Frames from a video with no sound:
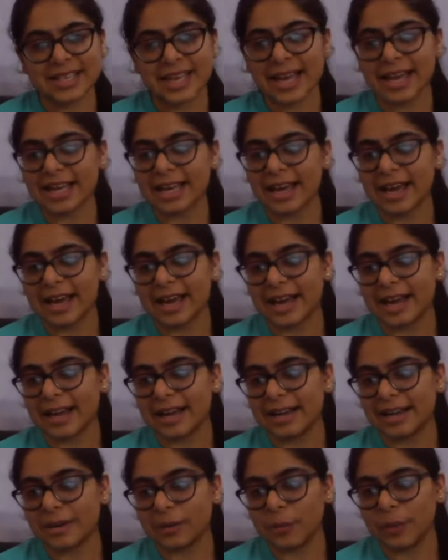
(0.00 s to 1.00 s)
set,
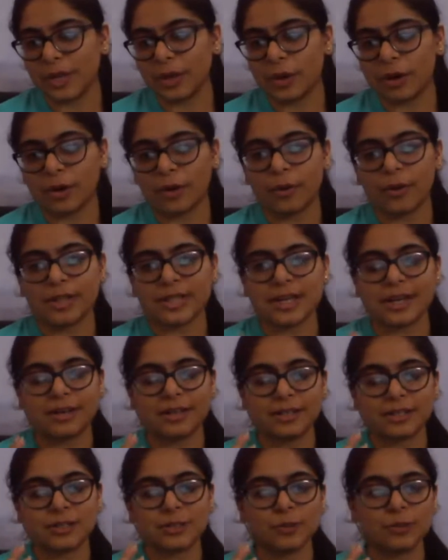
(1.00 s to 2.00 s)
and we are all
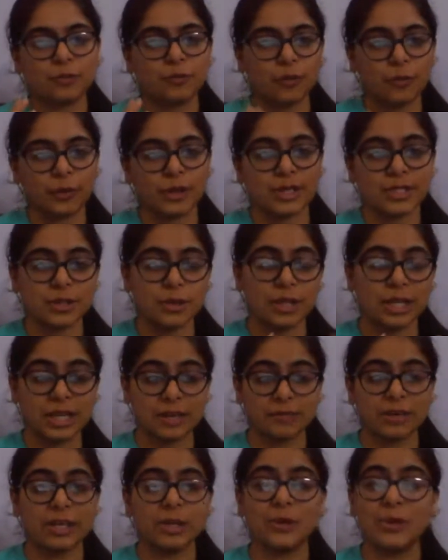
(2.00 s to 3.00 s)
here to focus
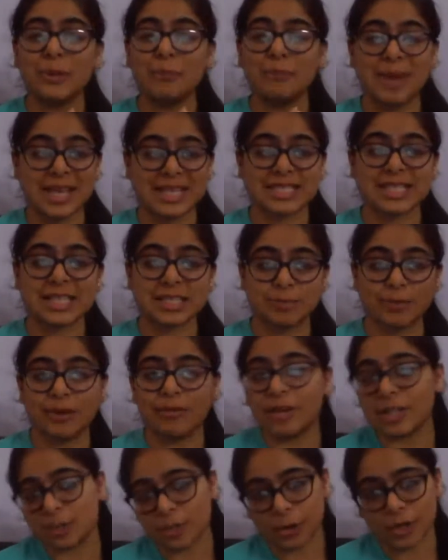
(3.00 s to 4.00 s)
on giving you the best
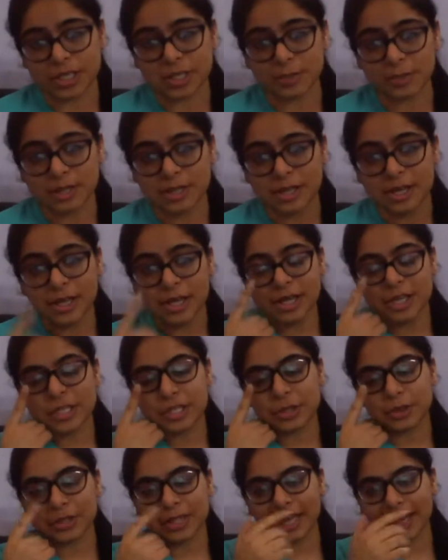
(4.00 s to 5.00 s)
experience possible,
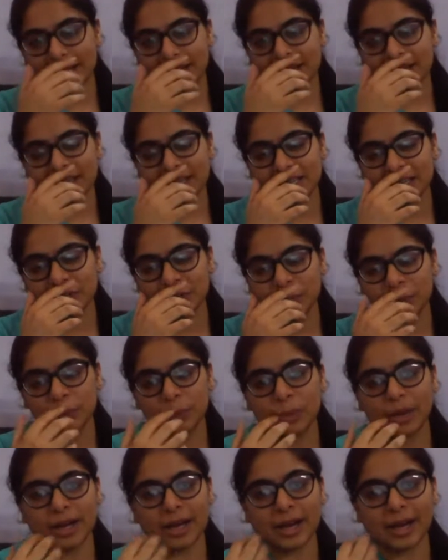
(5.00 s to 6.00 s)
so that
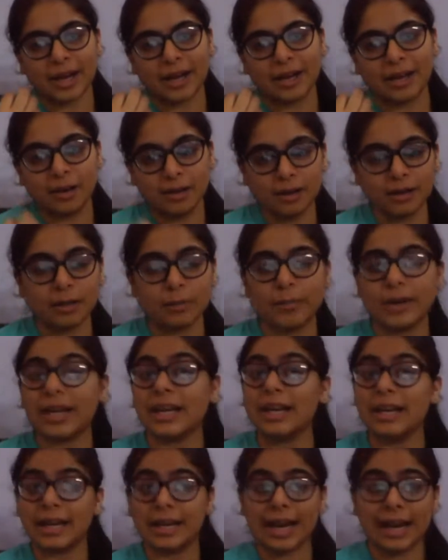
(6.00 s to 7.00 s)
you learn,
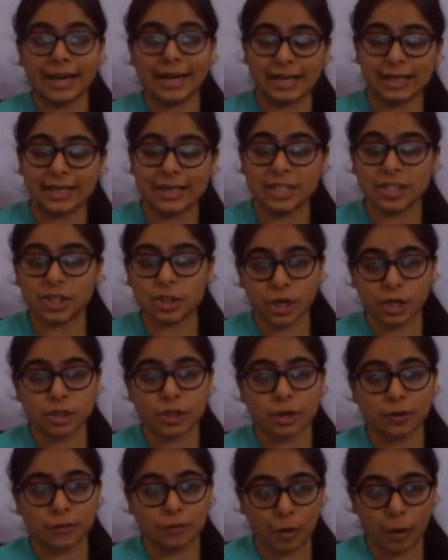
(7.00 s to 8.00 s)
but in a guided and
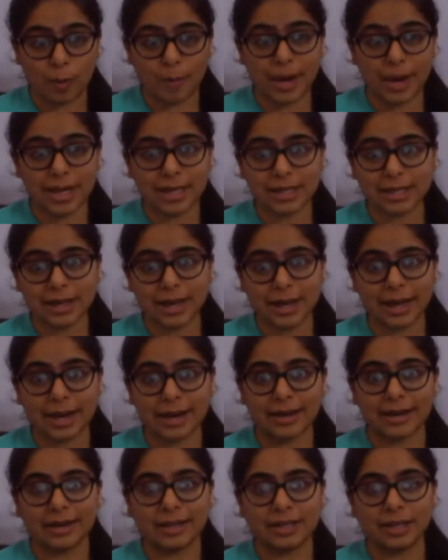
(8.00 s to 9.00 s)
structured format.
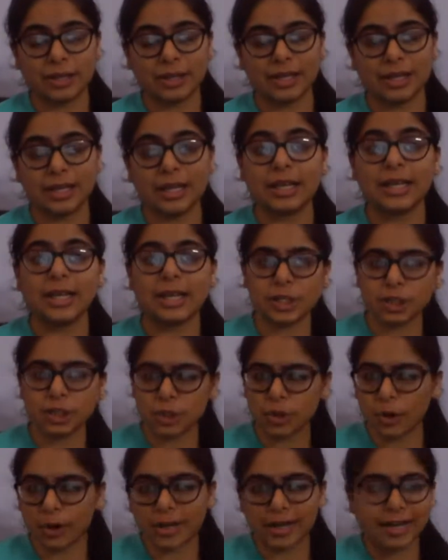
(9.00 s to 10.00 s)
And in a
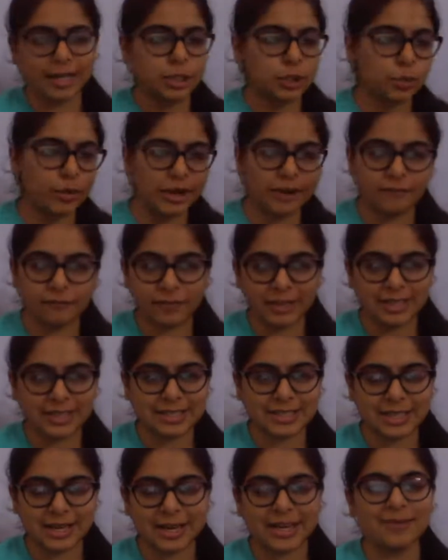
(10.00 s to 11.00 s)
short, like 12
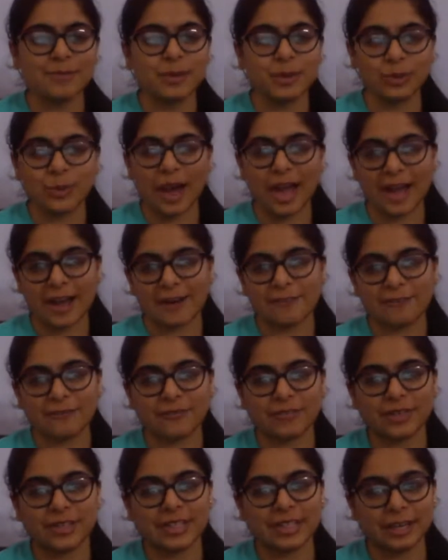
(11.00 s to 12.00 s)
weeks time, you have
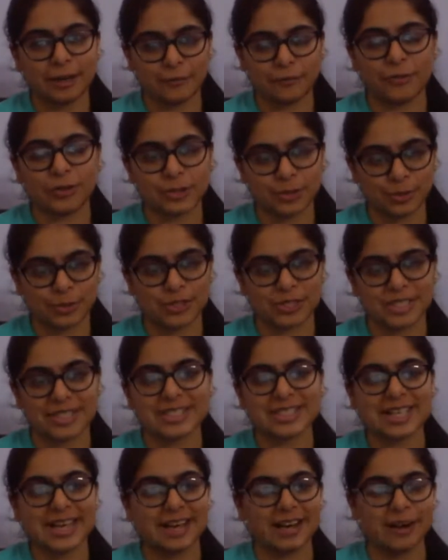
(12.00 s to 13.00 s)
enough
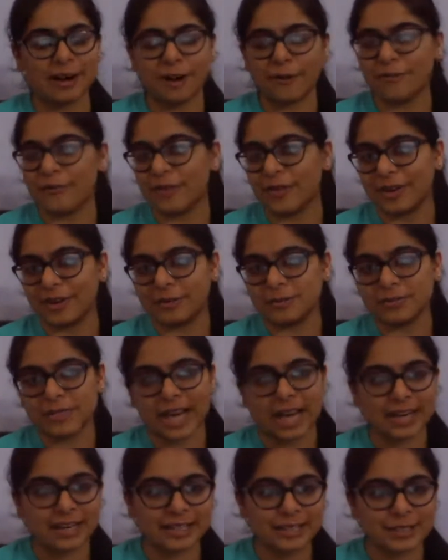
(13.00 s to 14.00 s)
resources and enough
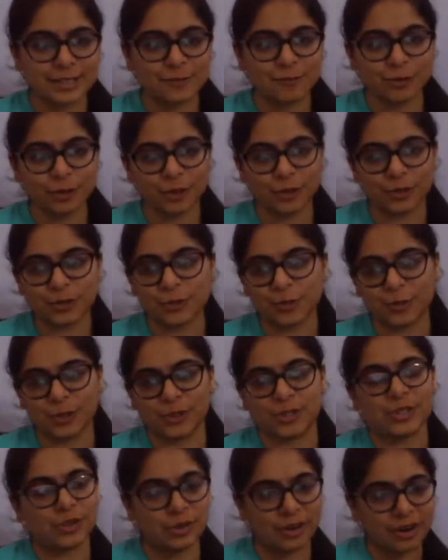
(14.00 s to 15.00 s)
guidance for you to
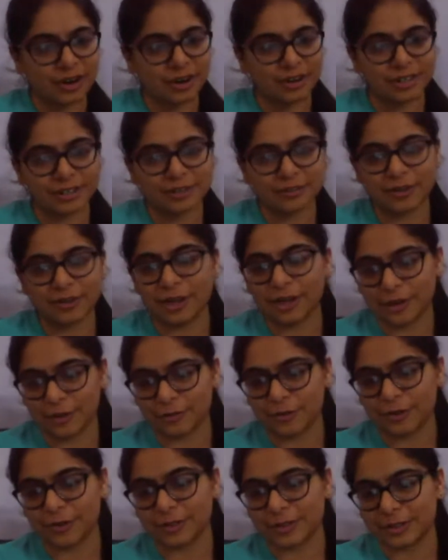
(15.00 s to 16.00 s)
pursue your
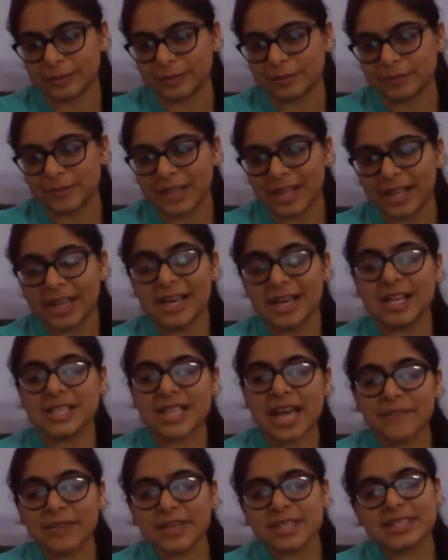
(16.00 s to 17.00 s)
career further.
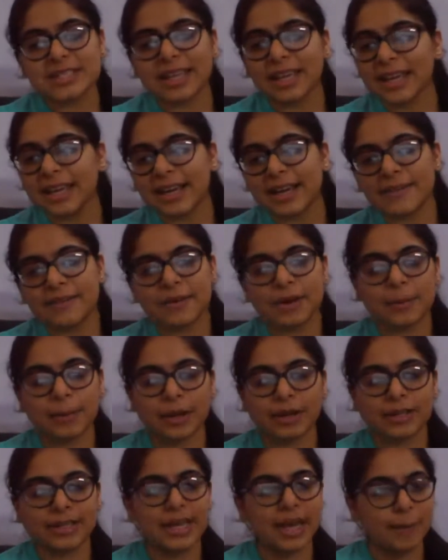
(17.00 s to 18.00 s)
So I was saying
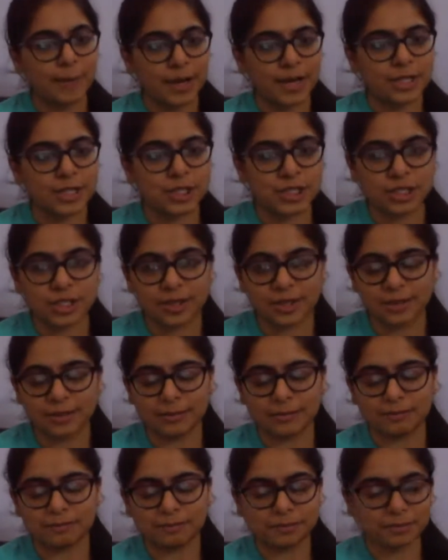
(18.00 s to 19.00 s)
about the MLH
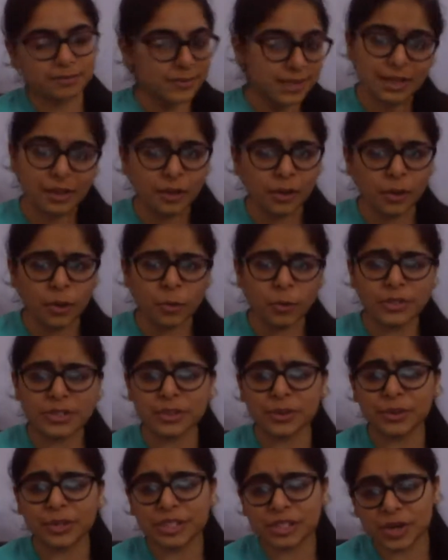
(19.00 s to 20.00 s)

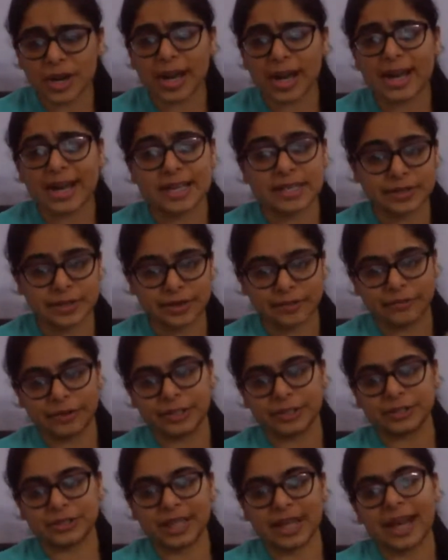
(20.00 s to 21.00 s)
open source track, as
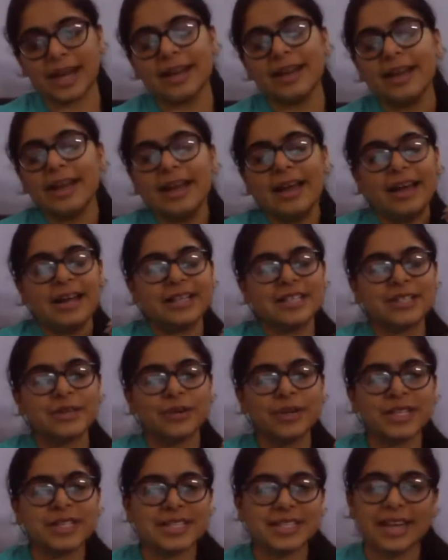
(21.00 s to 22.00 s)
referring to that.
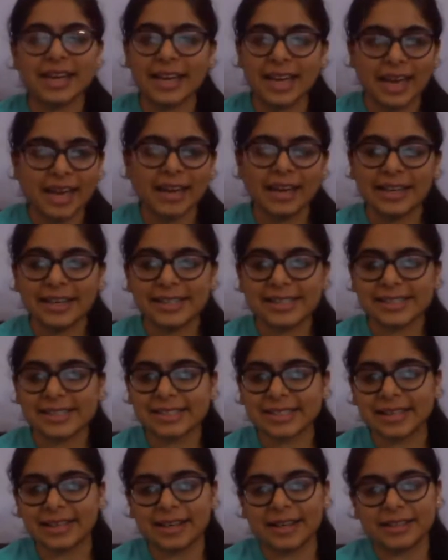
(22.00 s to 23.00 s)
So it's
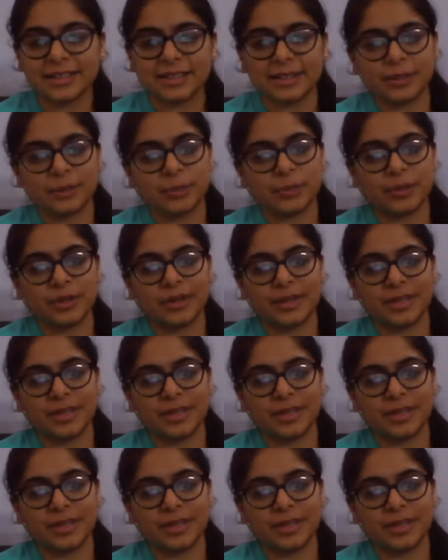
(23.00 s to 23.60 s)
another